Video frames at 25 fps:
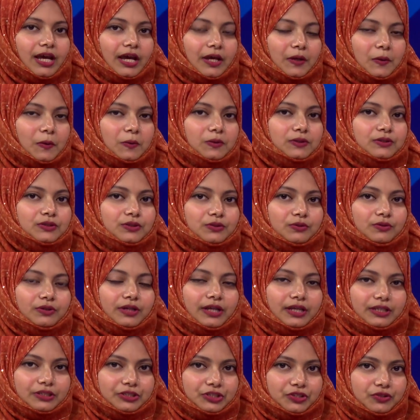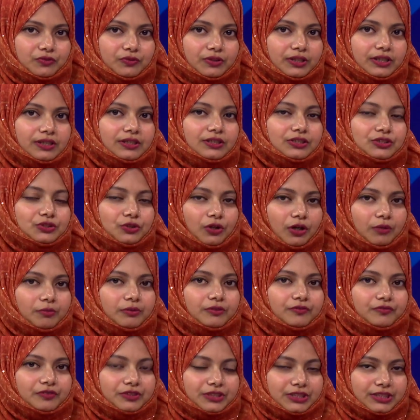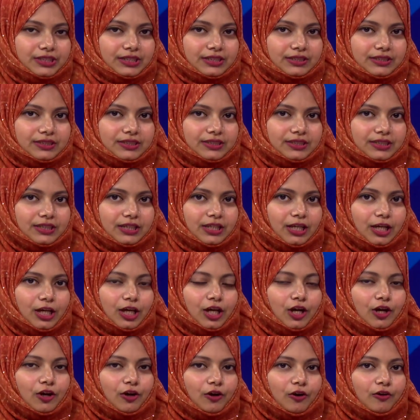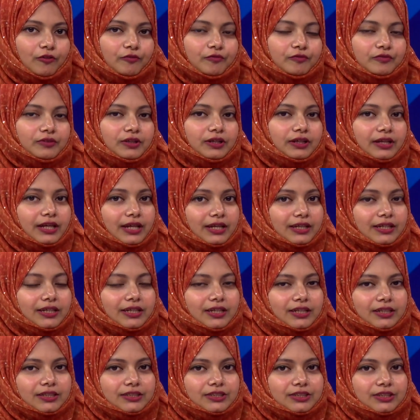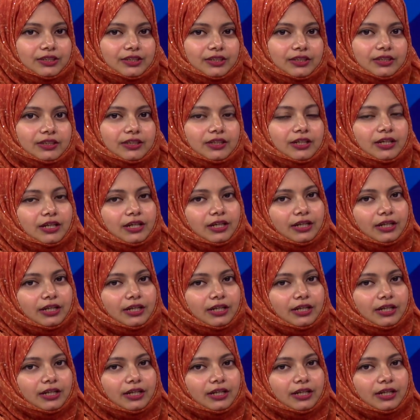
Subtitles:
and also ensuring job efficiency of the agricultural